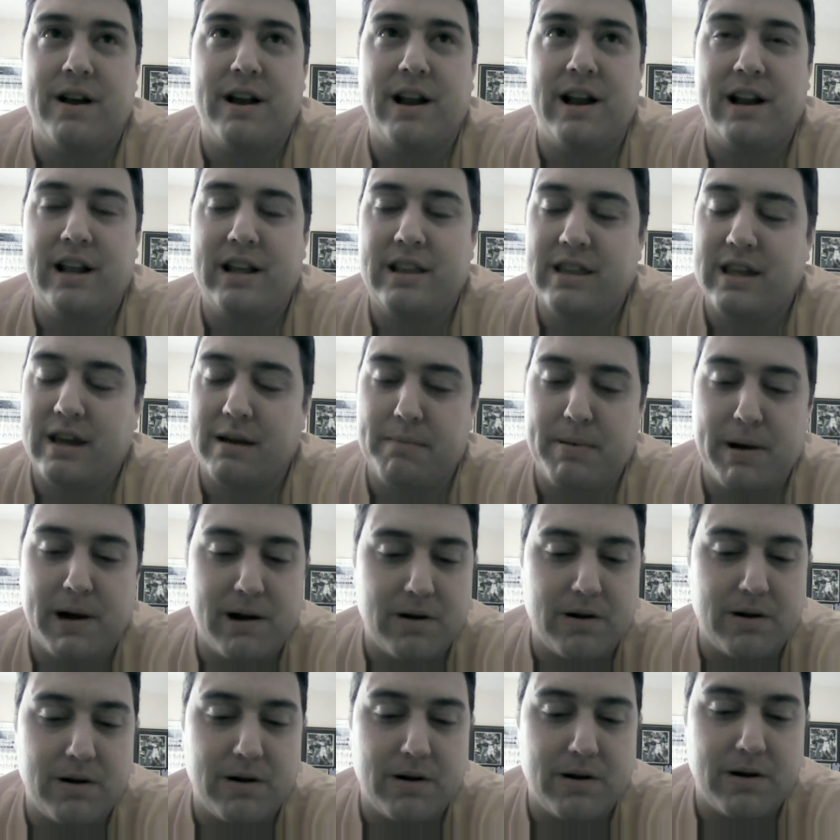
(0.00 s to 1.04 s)
anything
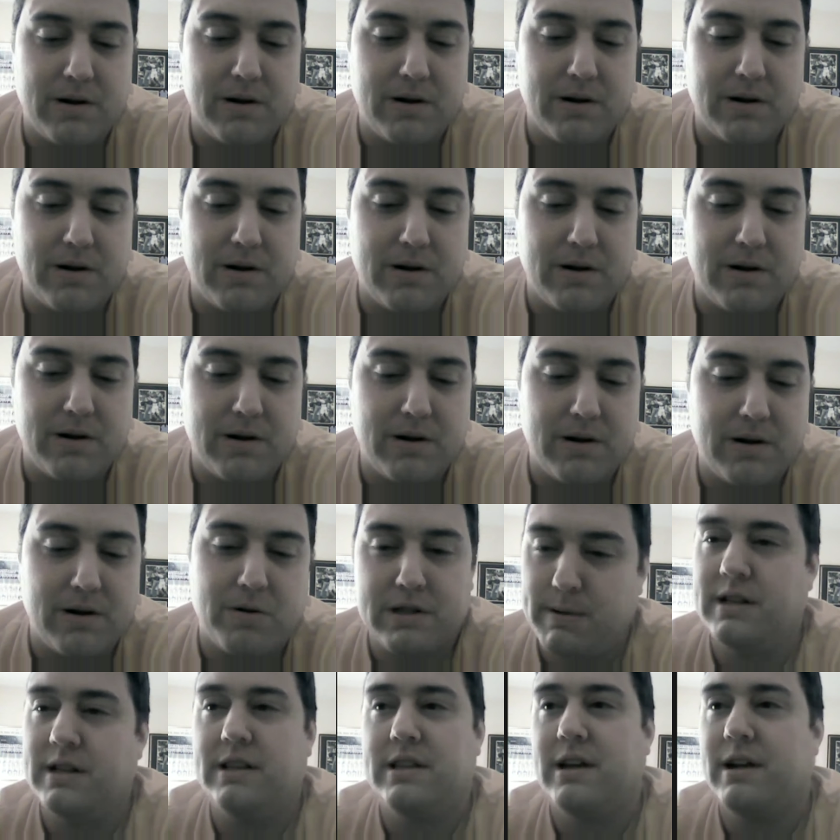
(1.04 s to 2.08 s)
paranormal, conspiracy
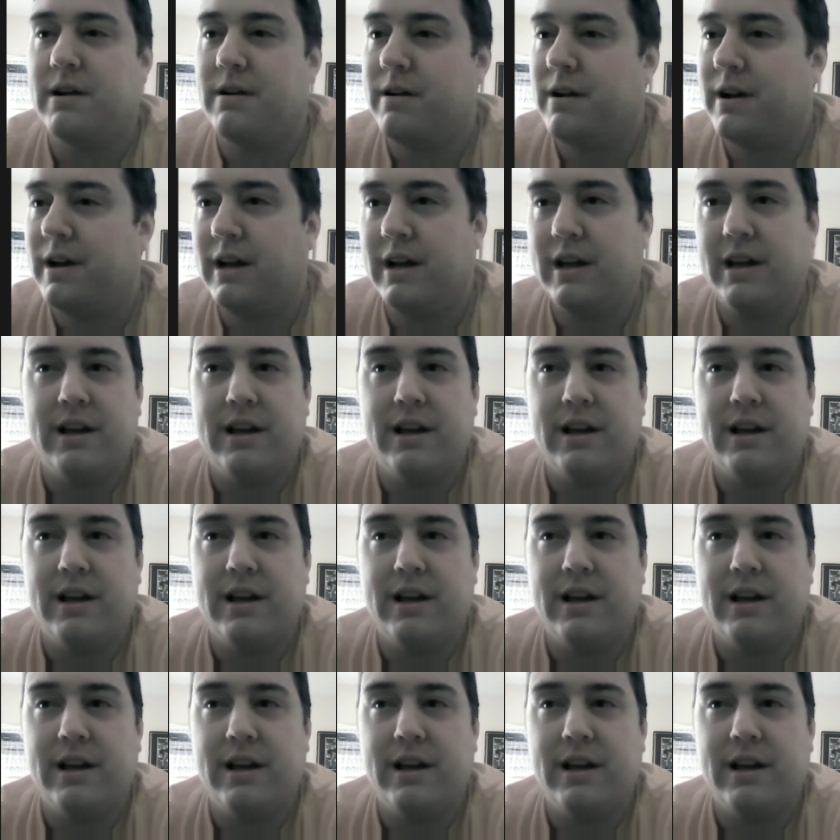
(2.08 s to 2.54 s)
theory,